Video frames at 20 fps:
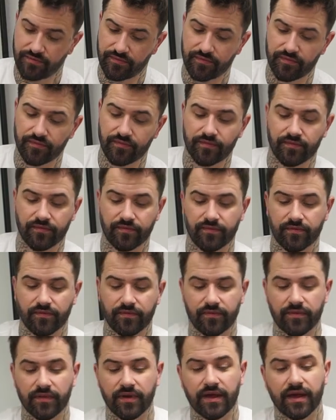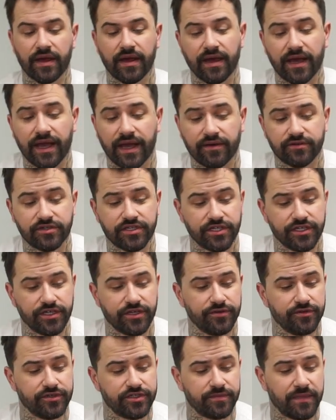a how to
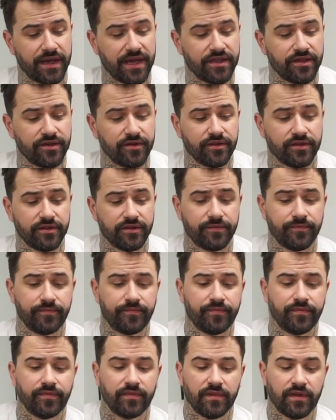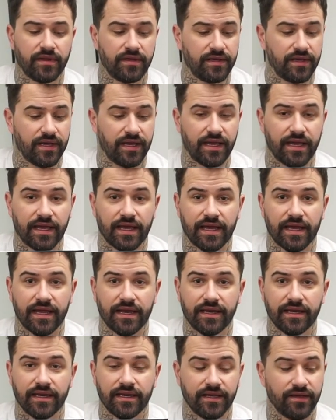use manual
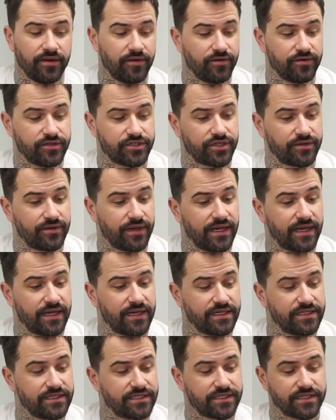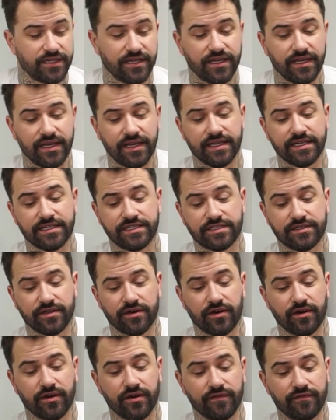and it also has a list
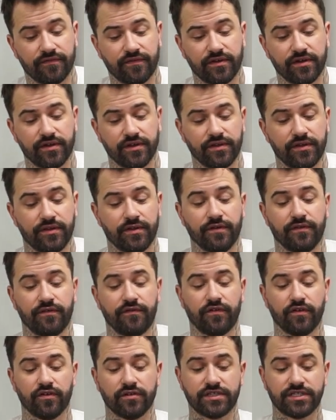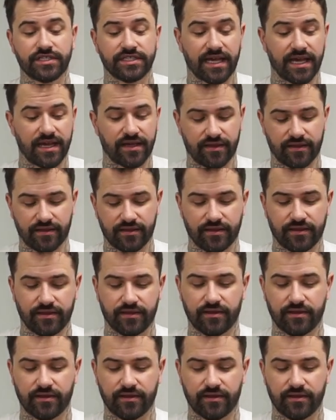of the full set